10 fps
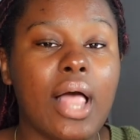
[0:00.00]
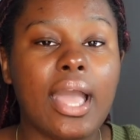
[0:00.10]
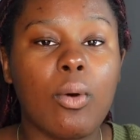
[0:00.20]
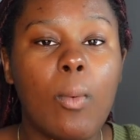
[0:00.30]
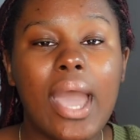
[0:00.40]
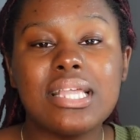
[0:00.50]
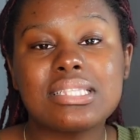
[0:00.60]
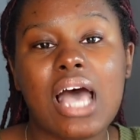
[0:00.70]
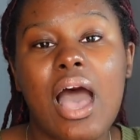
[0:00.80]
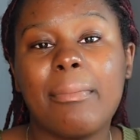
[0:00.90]
like a white
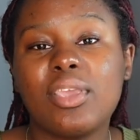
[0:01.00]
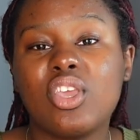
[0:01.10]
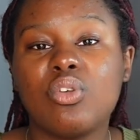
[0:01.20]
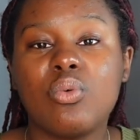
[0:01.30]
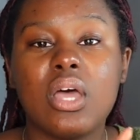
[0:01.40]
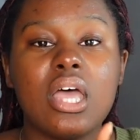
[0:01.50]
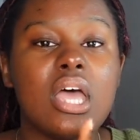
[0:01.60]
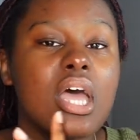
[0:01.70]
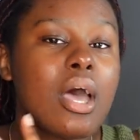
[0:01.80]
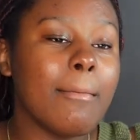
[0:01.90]
top, you could do a
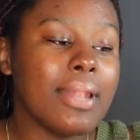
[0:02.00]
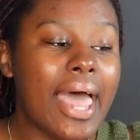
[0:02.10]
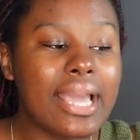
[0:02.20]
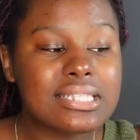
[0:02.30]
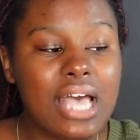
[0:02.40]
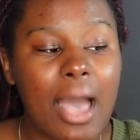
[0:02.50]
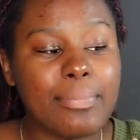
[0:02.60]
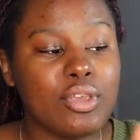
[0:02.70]
black top,